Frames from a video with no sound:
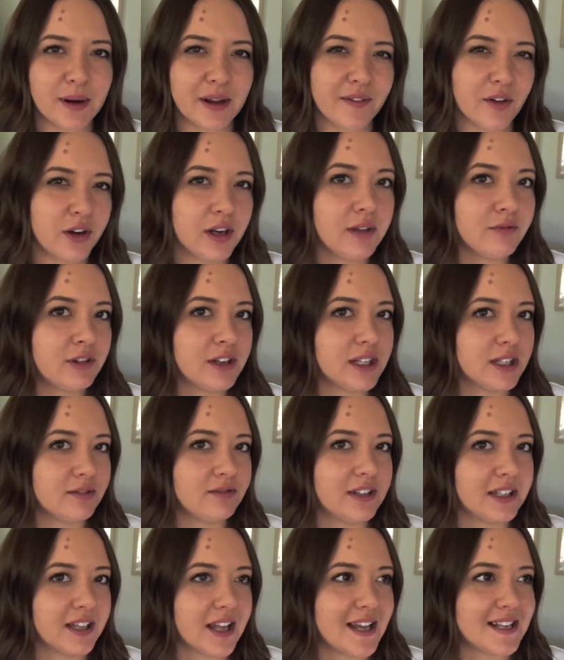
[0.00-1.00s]
but I've only really
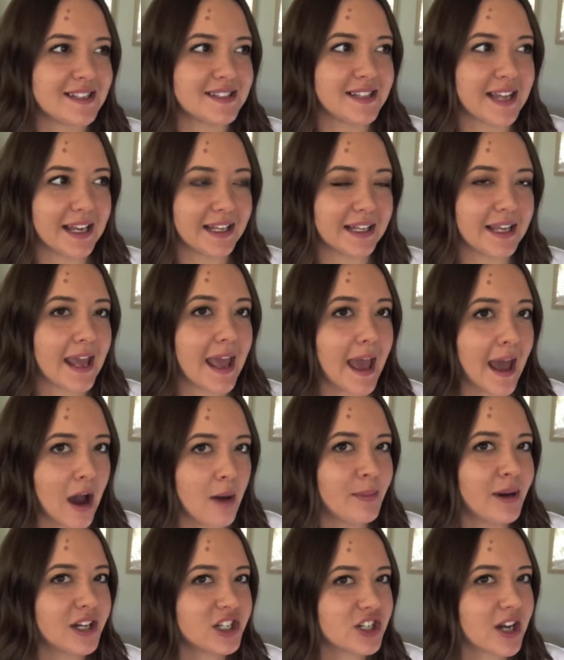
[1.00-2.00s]
realised lately
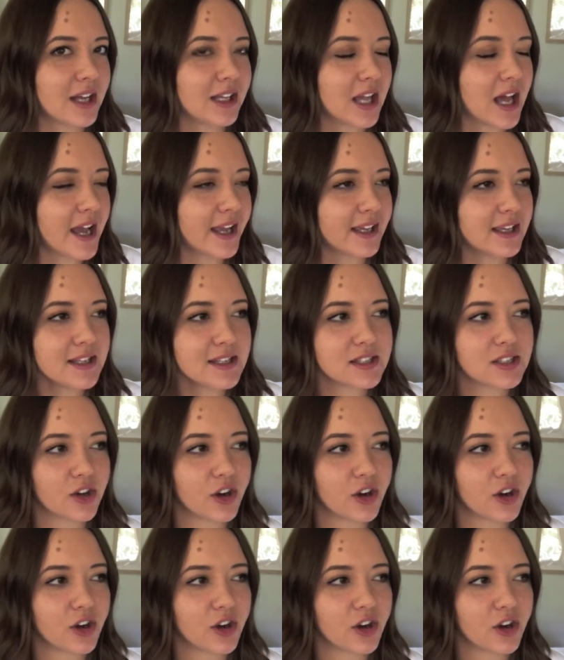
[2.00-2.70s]
how much I like it.